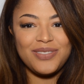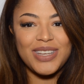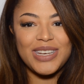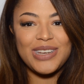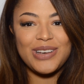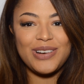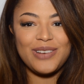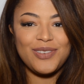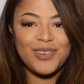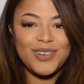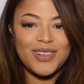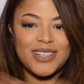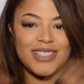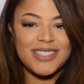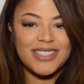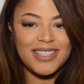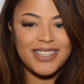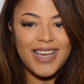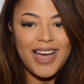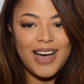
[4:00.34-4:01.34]
video if you want to
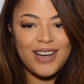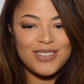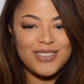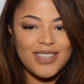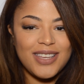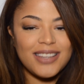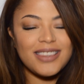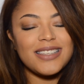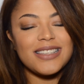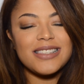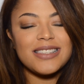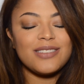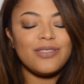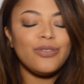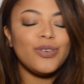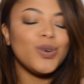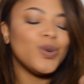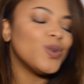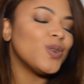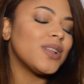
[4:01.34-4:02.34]
see how to get this
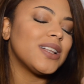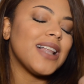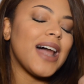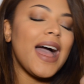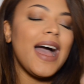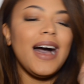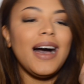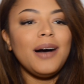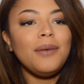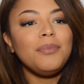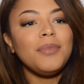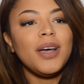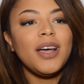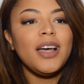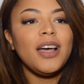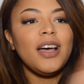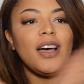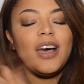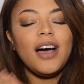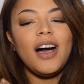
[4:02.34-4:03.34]
full glam
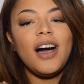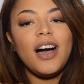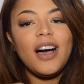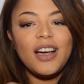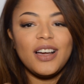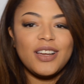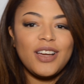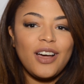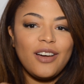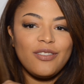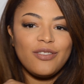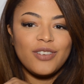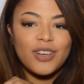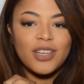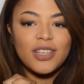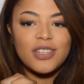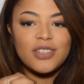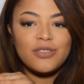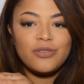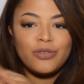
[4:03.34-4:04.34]

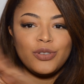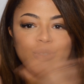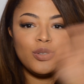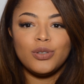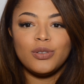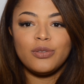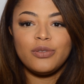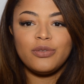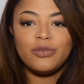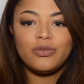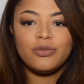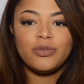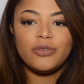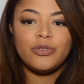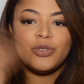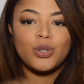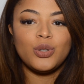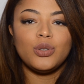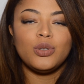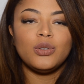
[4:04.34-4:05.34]
coverage, full
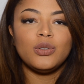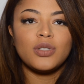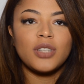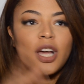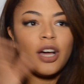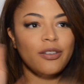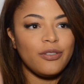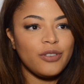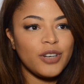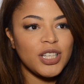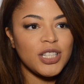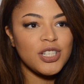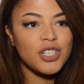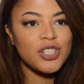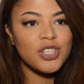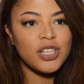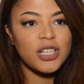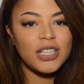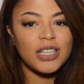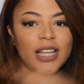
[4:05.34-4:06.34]

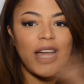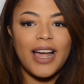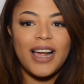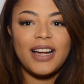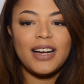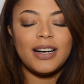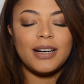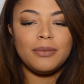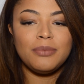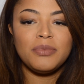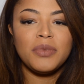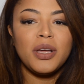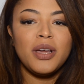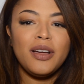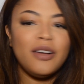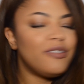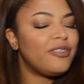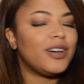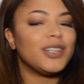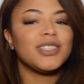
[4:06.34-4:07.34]
coverage glam
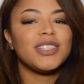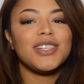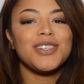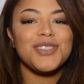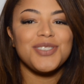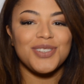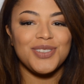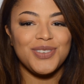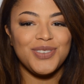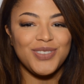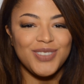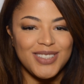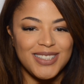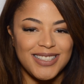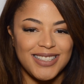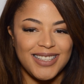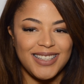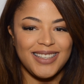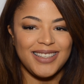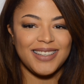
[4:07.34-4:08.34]
foundation
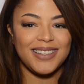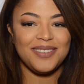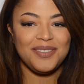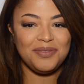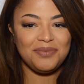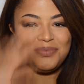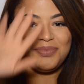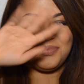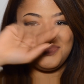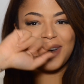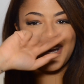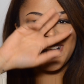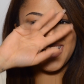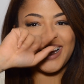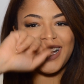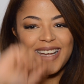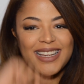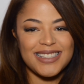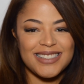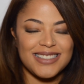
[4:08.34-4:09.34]
routine. Bye
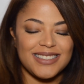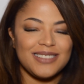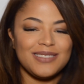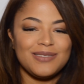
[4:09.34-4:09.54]
guys.